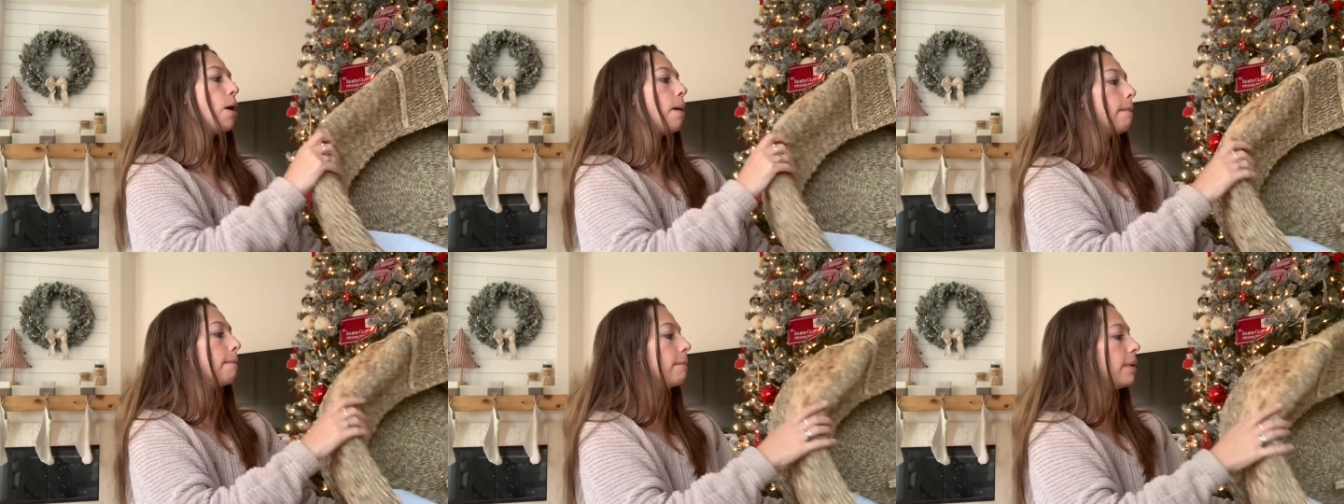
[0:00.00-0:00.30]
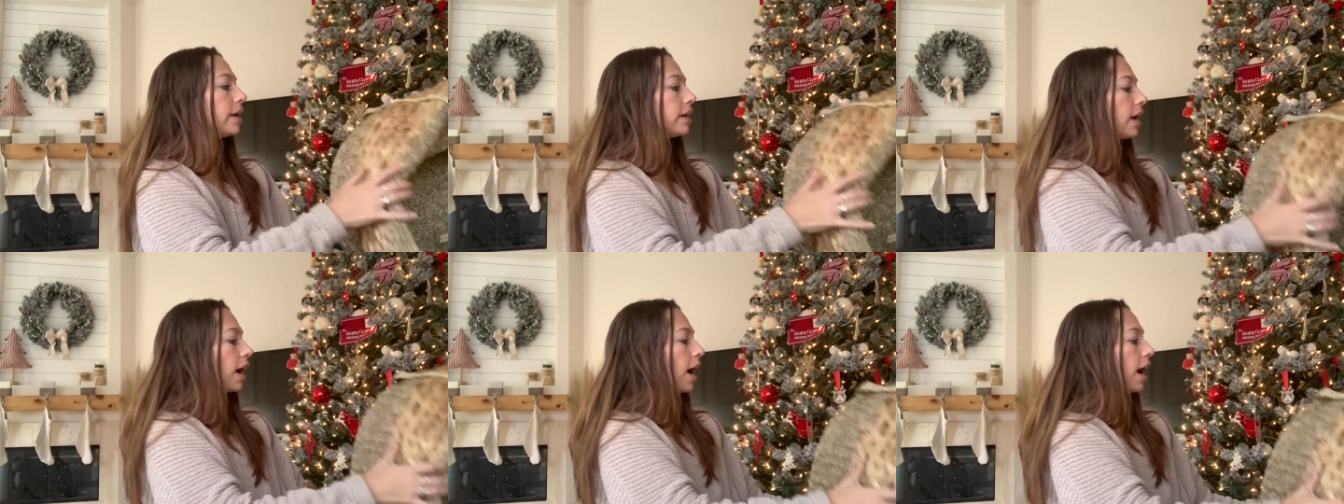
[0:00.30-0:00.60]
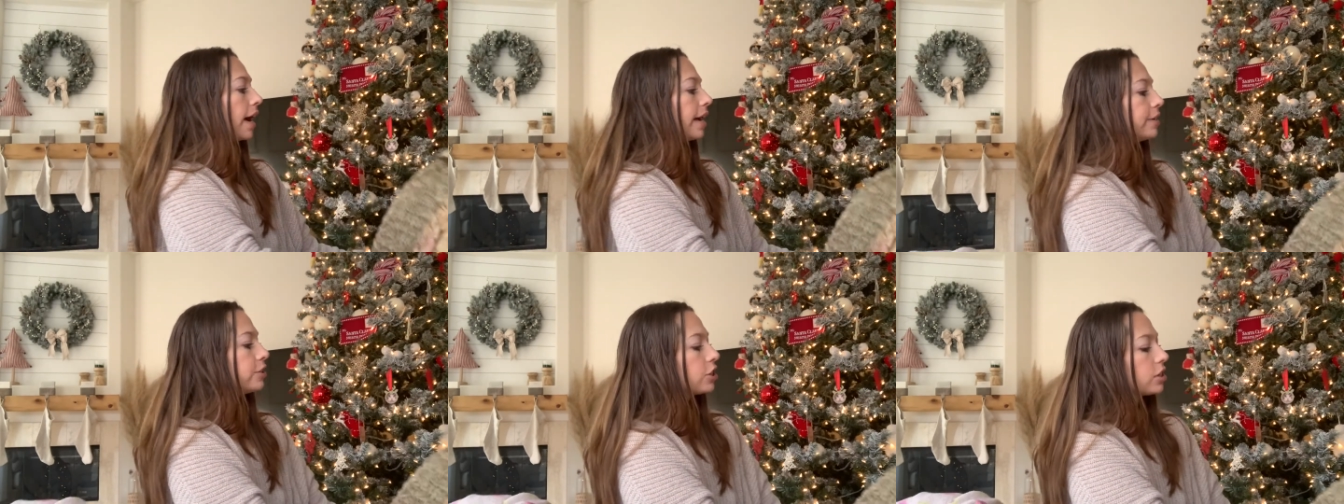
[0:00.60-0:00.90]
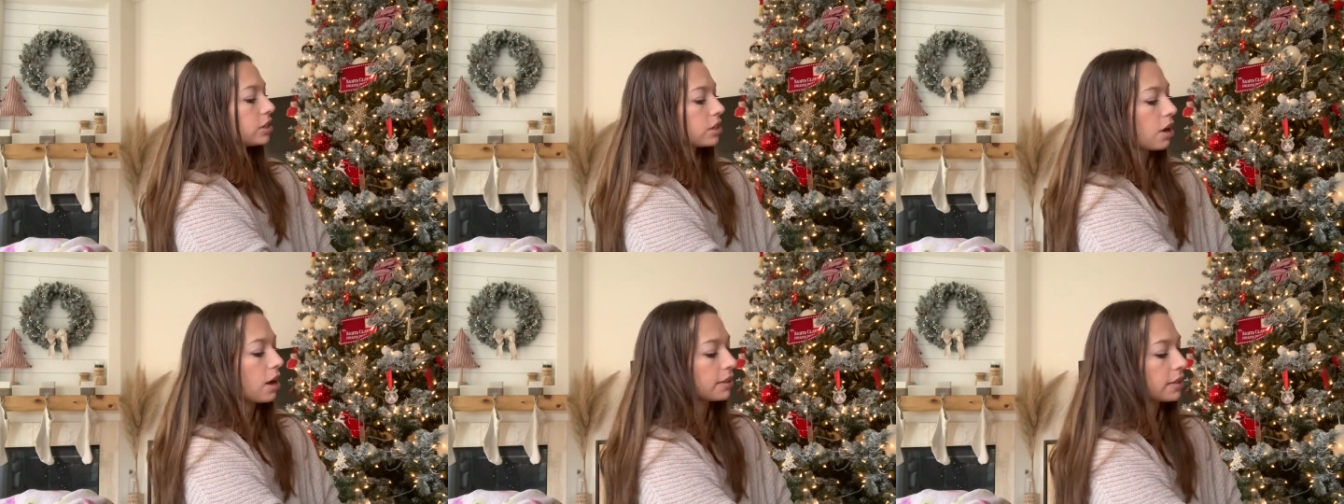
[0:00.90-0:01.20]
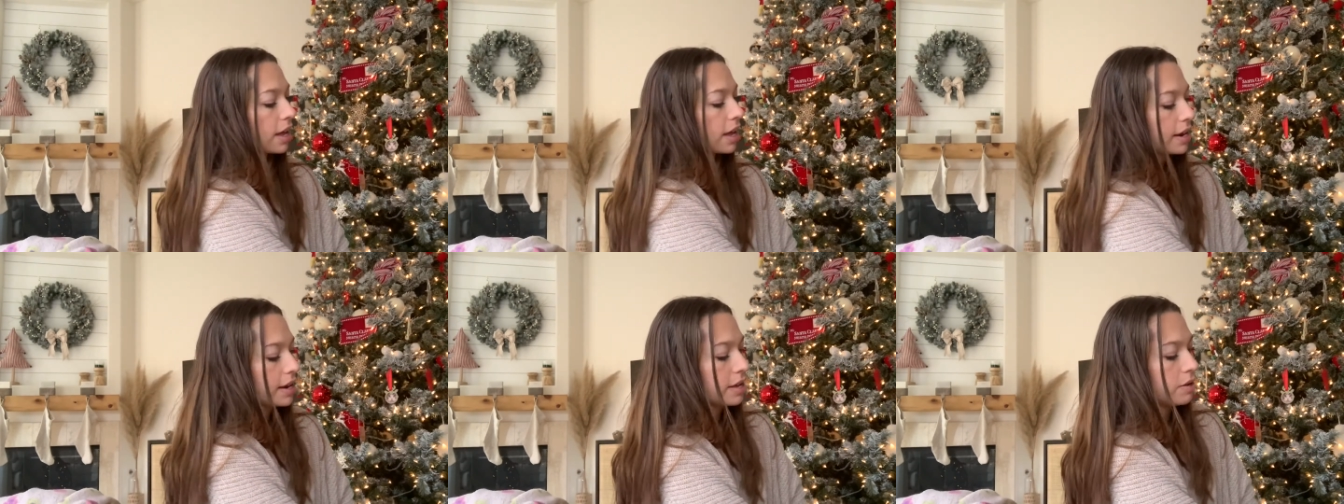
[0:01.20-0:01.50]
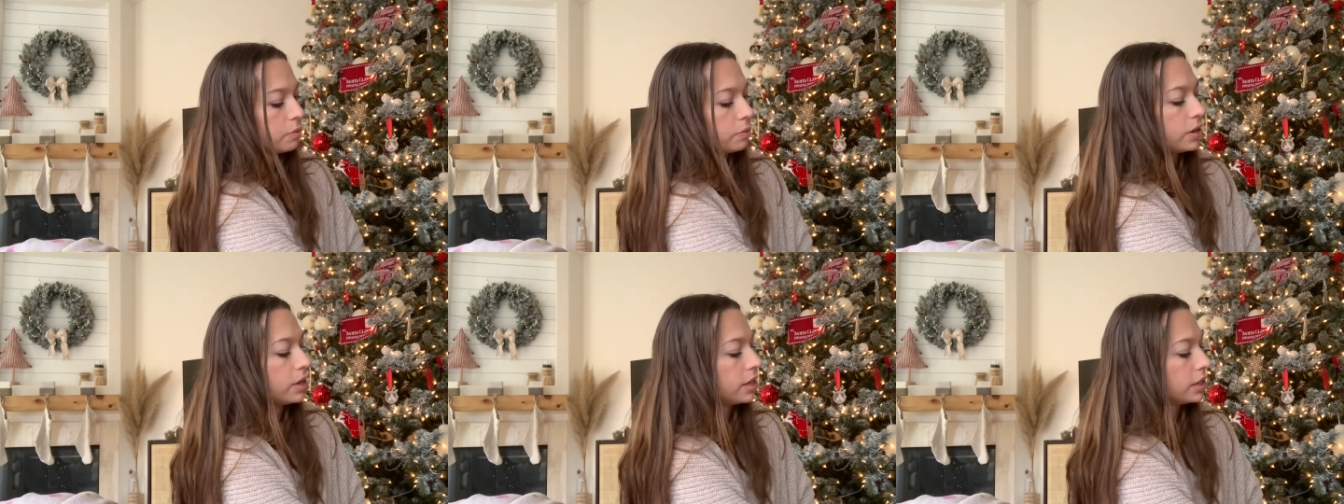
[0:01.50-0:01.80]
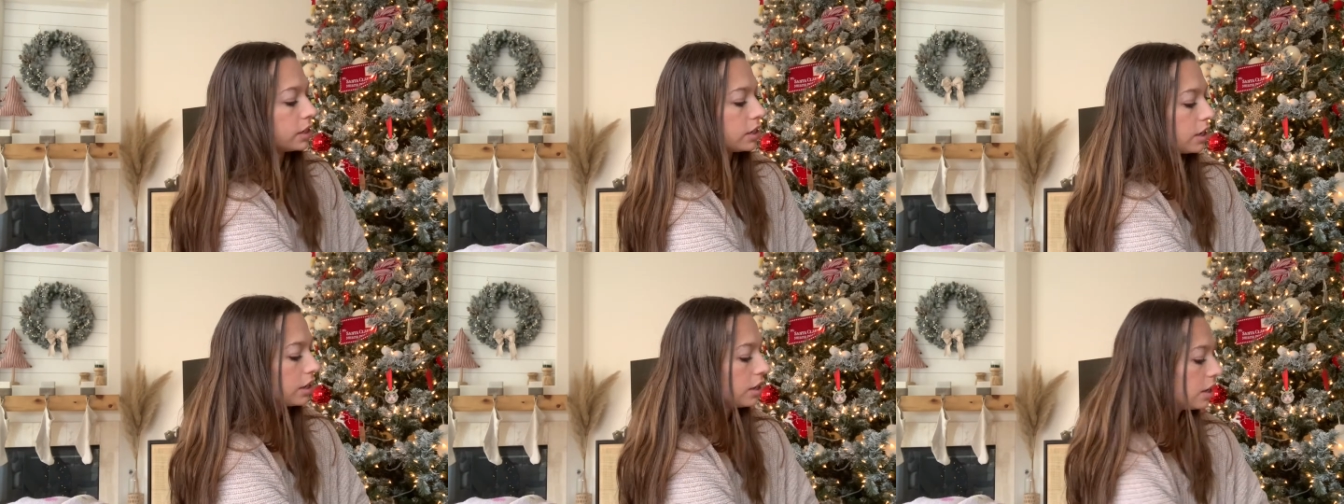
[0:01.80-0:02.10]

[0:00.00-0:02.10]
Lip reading: but I just thought that it was